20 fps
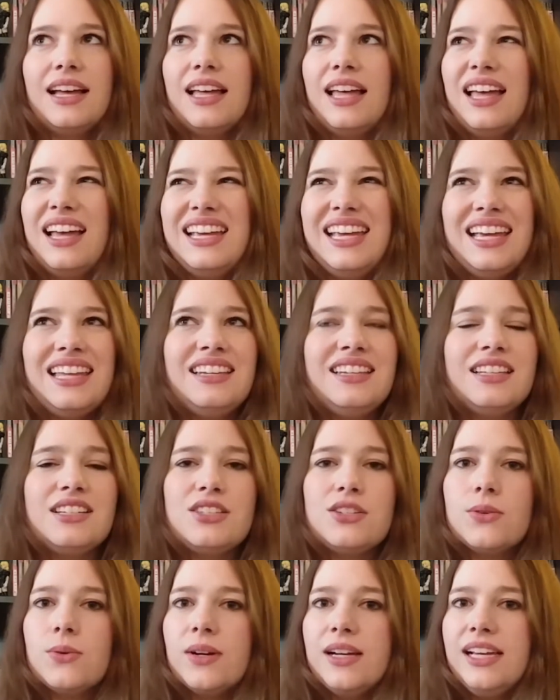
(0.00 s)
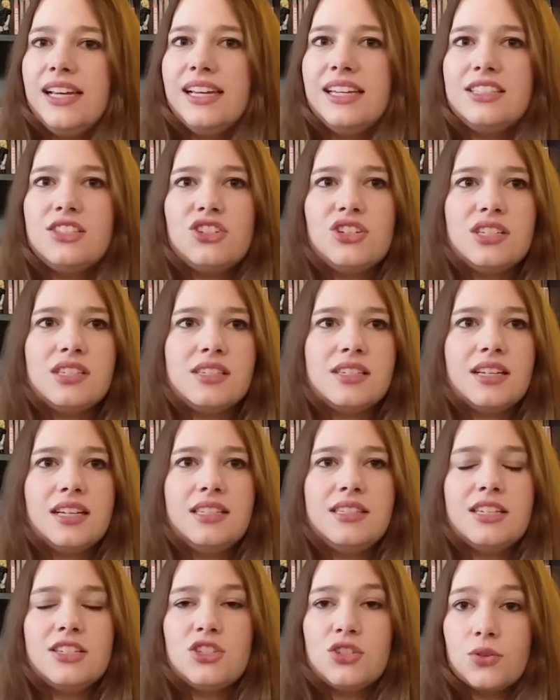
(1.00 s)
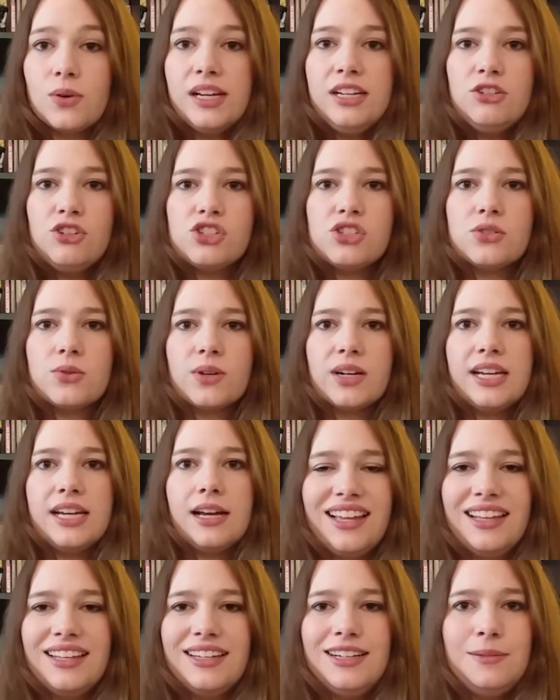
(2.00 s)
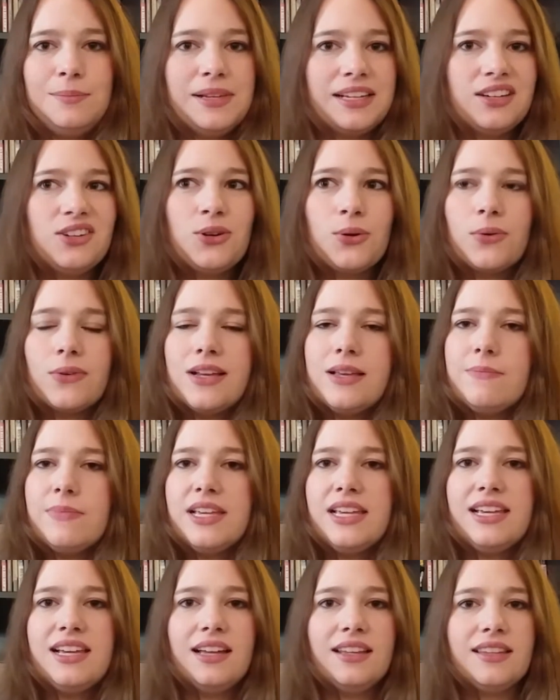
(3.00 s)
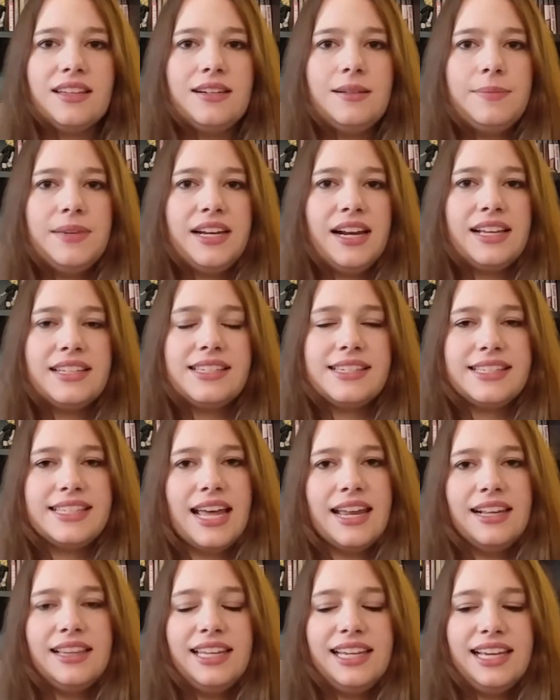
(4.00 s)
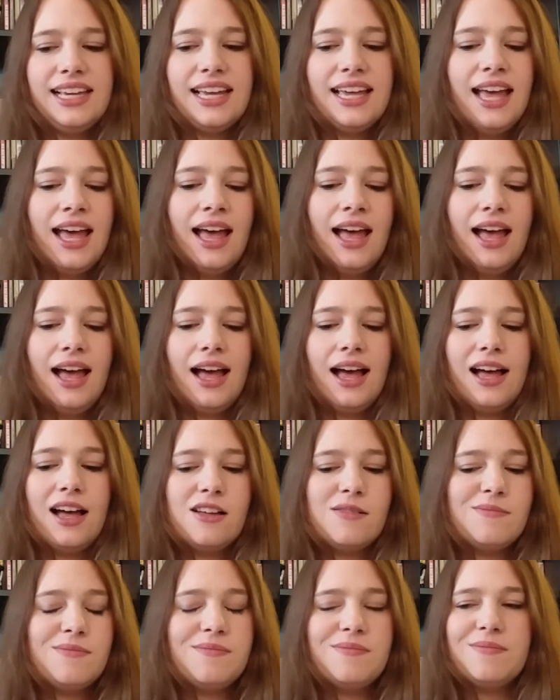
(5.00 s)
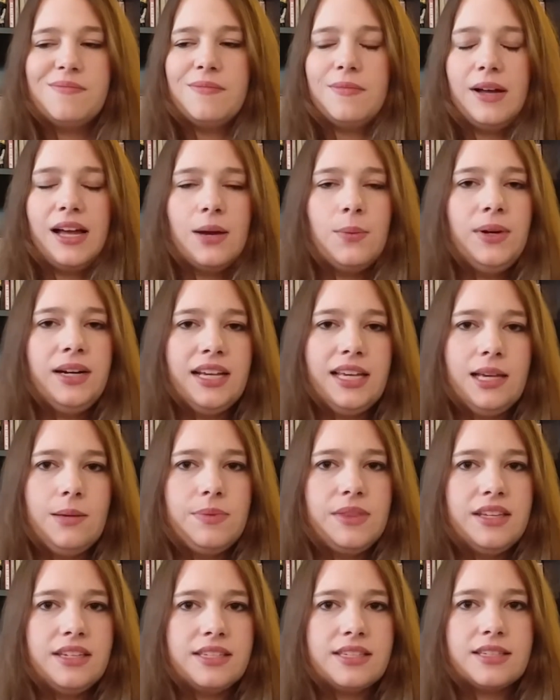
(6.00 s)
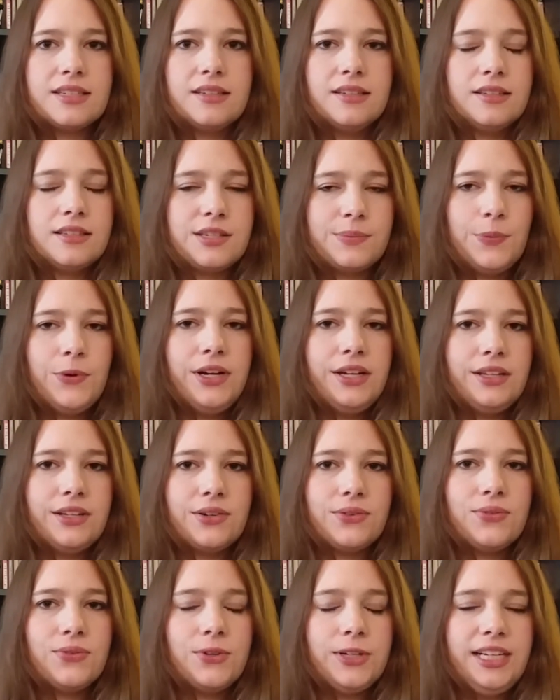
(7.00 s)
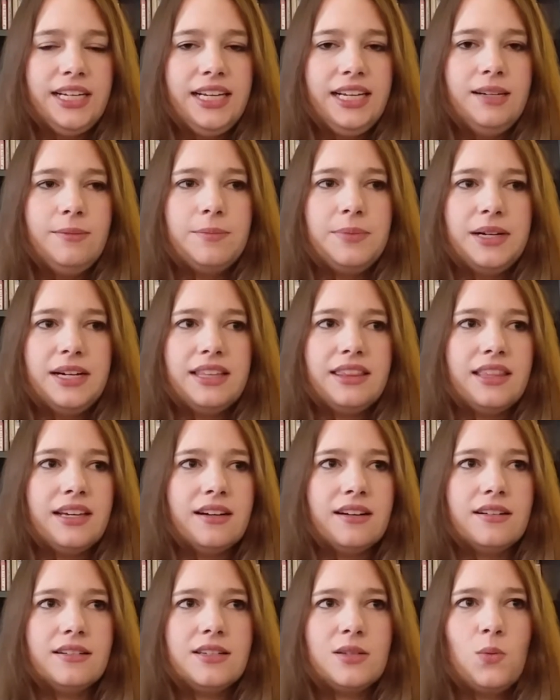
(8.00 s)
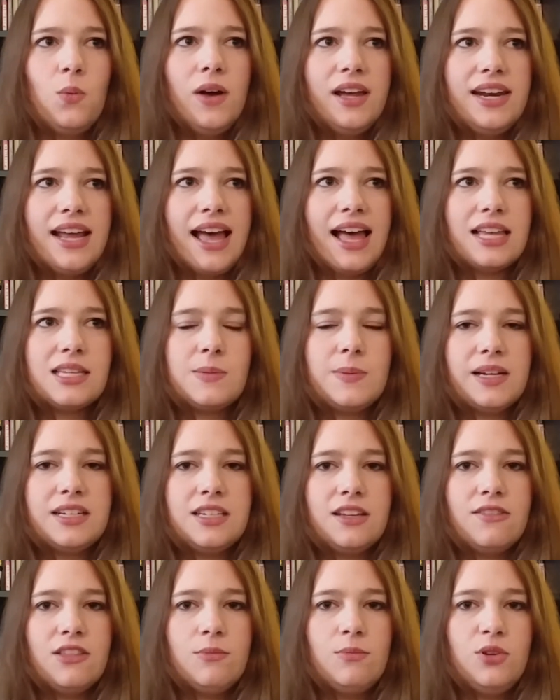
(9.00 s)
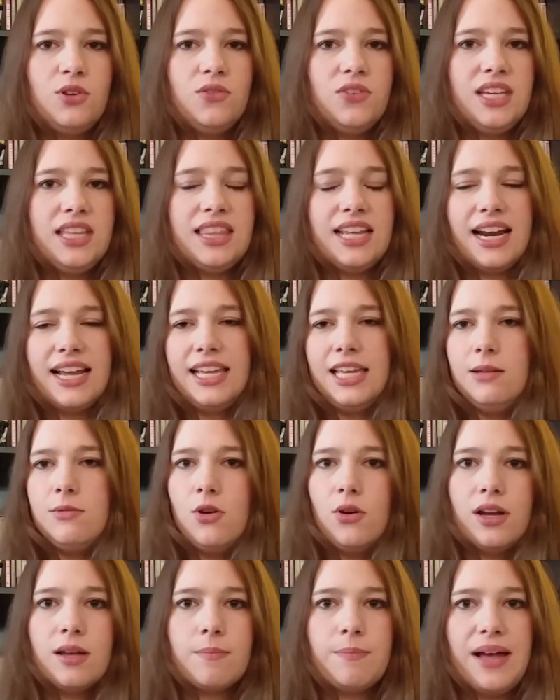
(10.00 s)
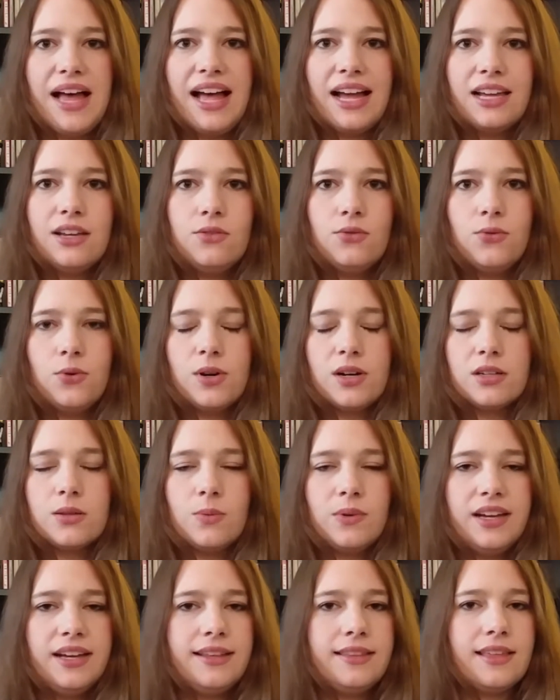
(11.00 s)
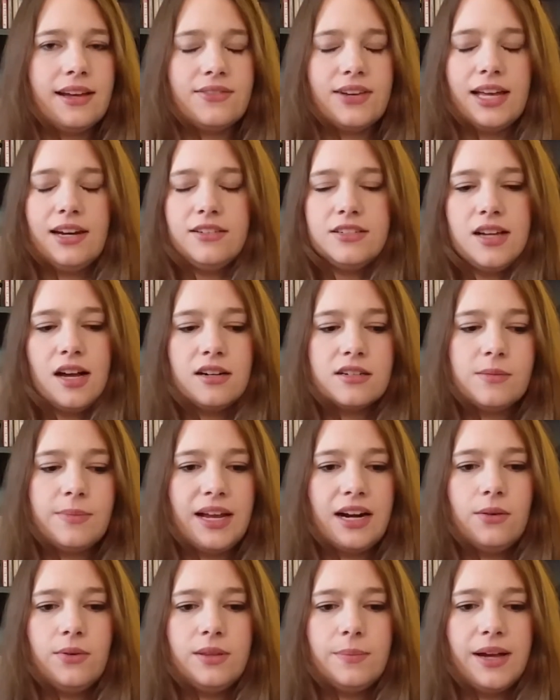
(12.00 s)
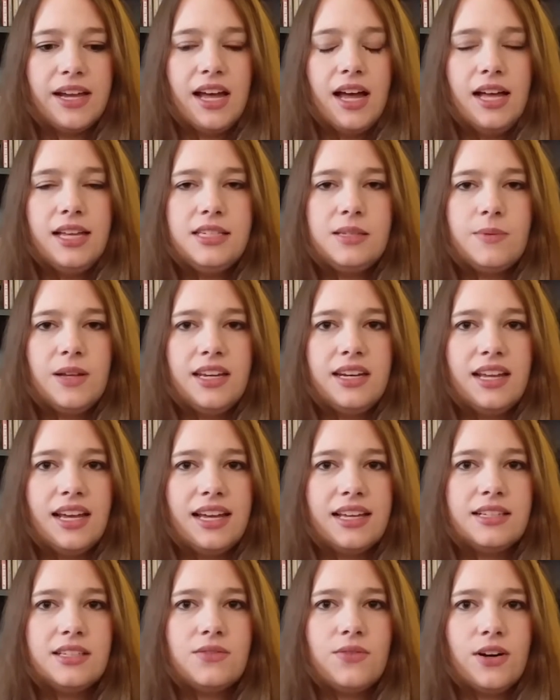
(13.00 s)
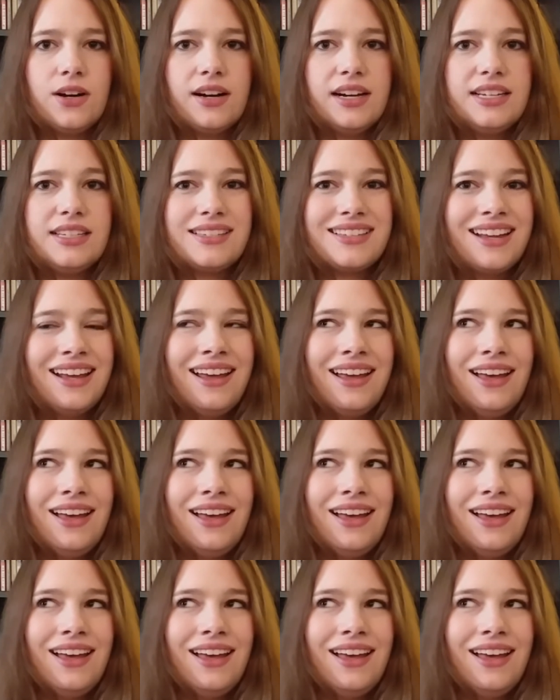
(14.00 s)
again, the story, it's a strange story. A little bit creepy, a little bit unsettling. I want to keep this spoiler free, but there's one aspect of the movie that I keep going back and forth with. I've kind of talked about it with my husband as far as,